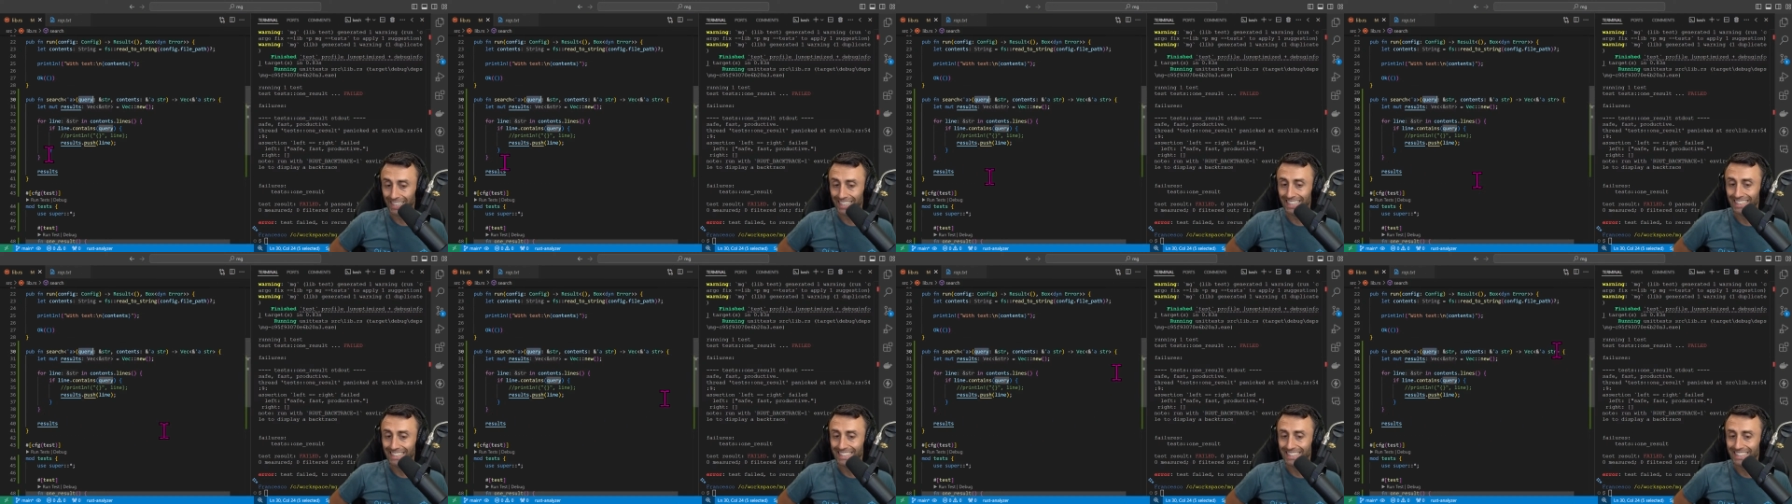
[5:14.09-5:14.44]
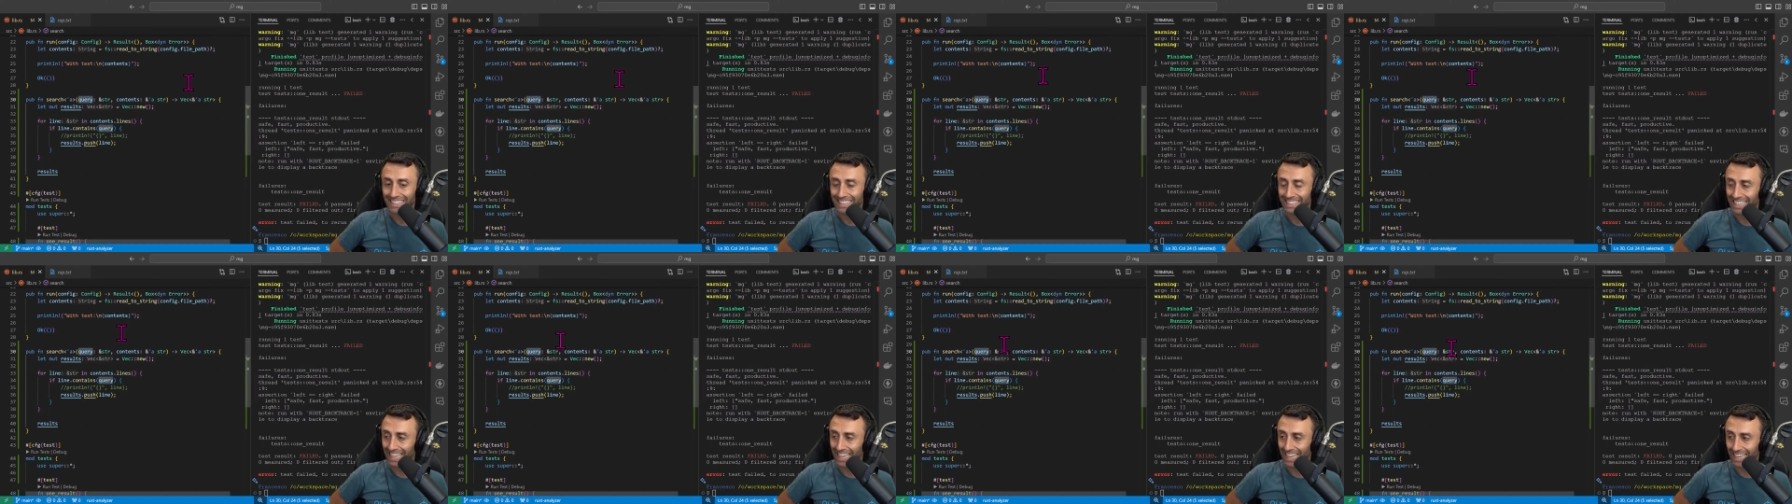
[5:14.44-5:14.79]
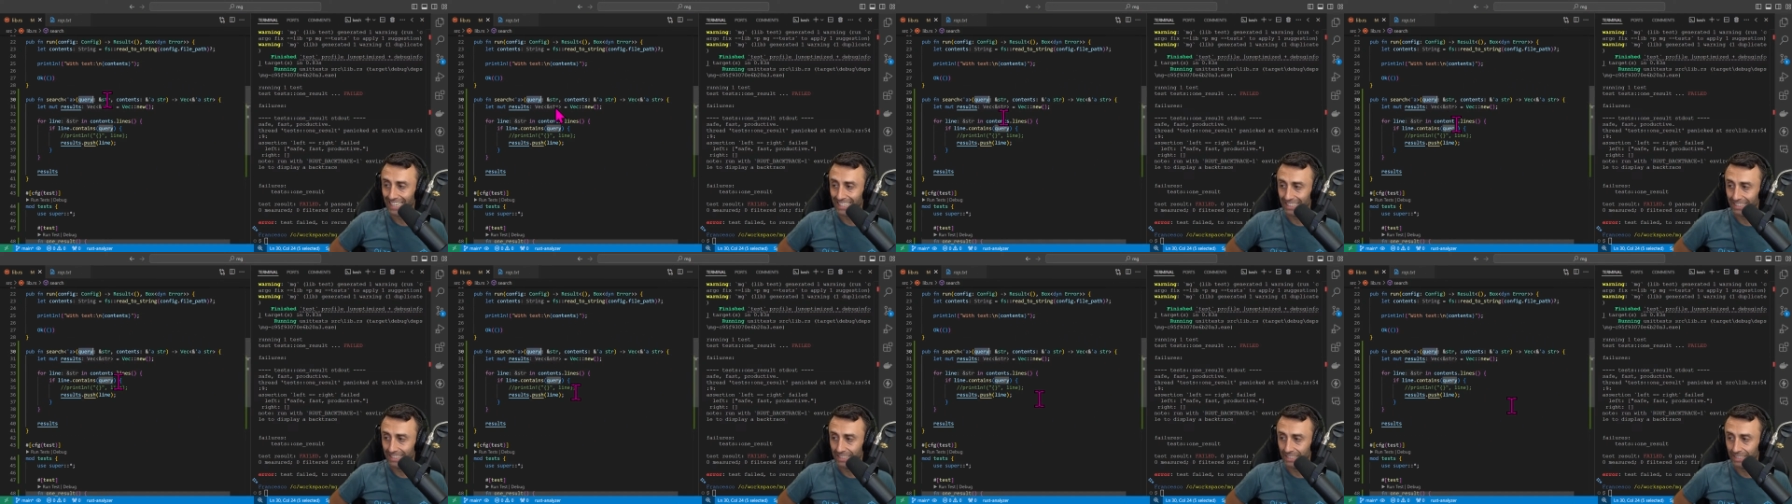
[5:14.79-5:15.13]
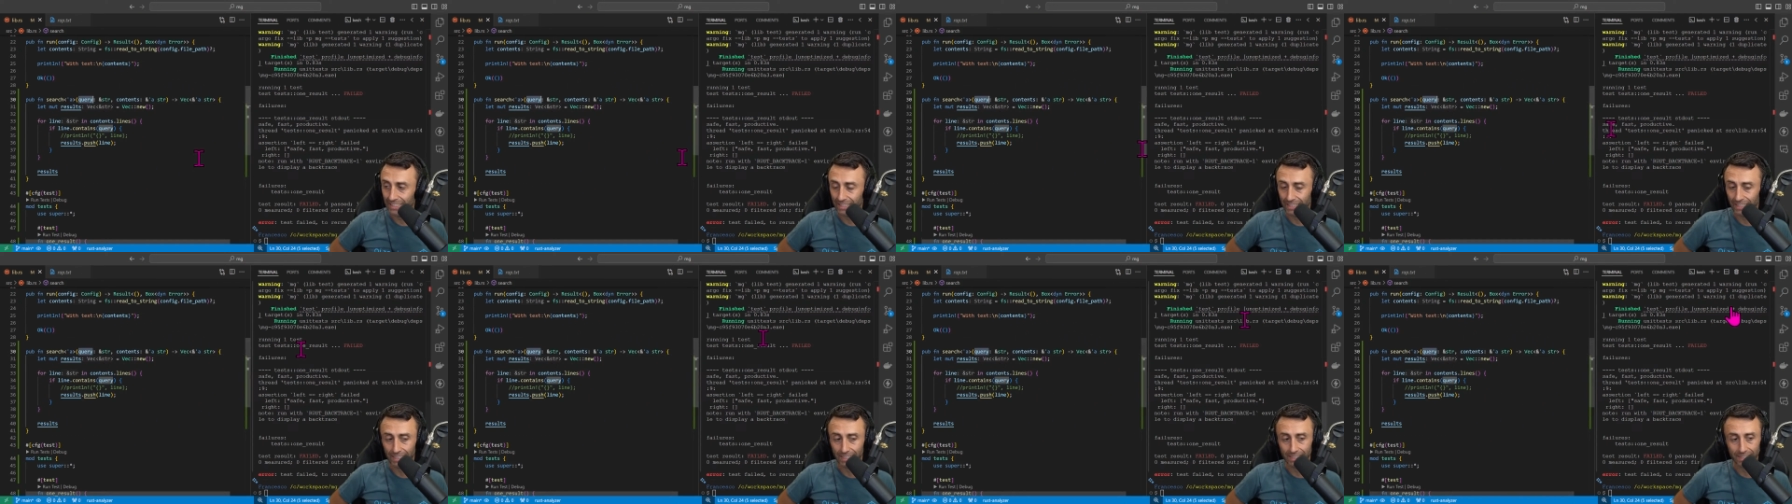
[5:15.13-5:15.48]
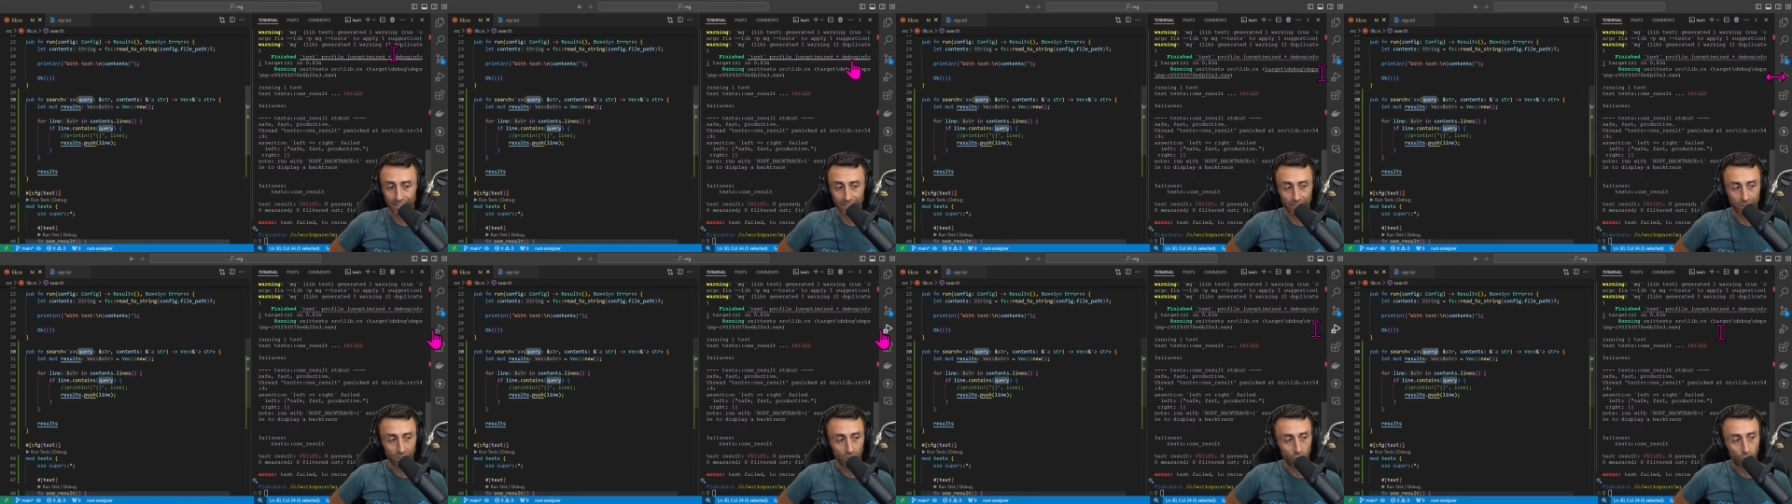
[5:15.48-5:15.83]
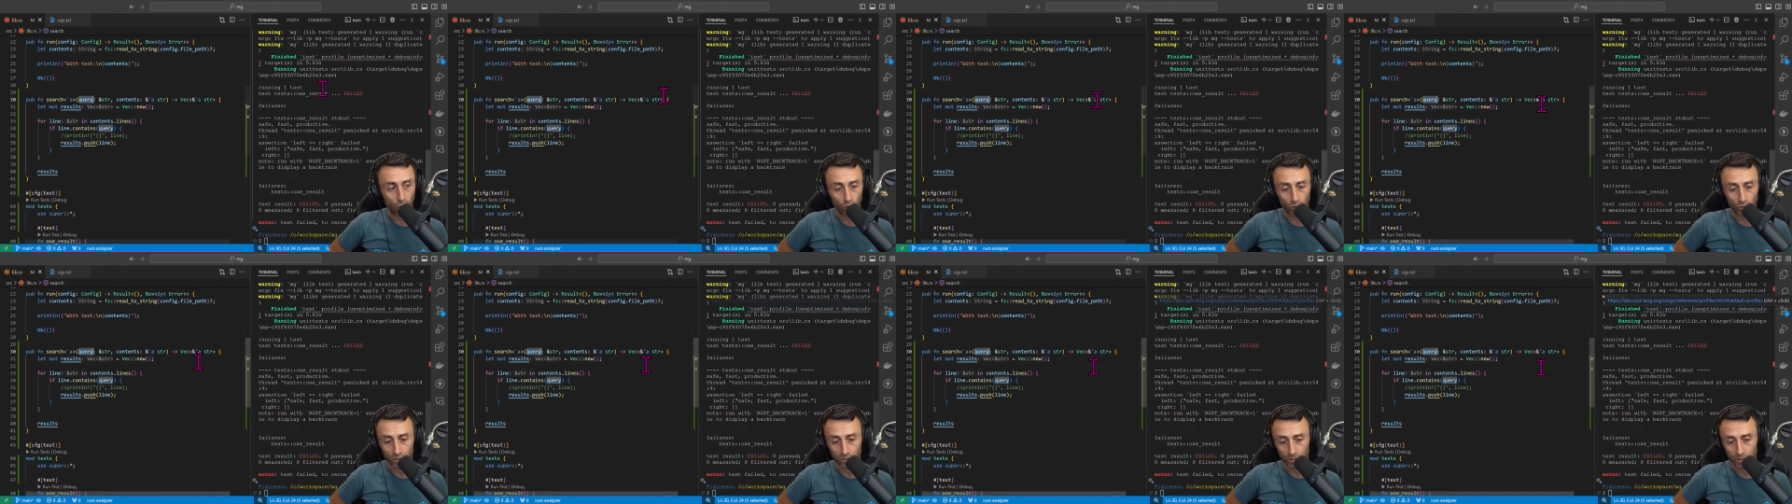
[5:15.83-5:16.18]
inside these uh,
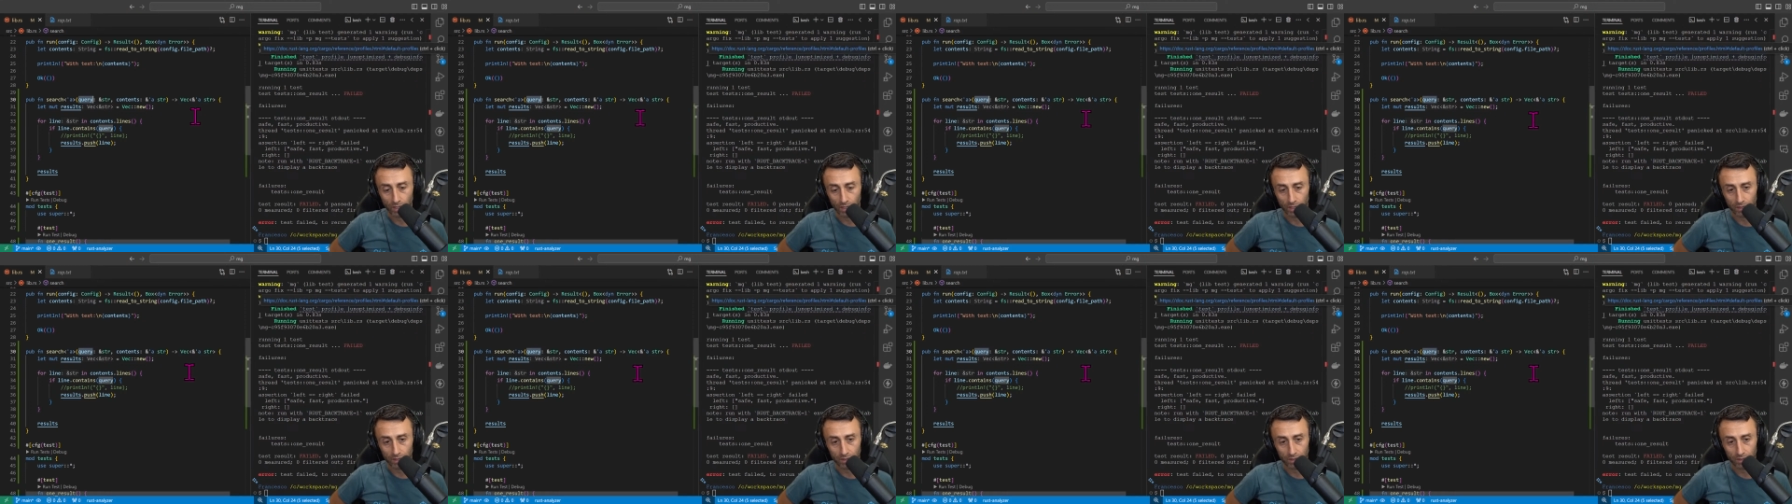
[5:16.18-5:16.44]
content,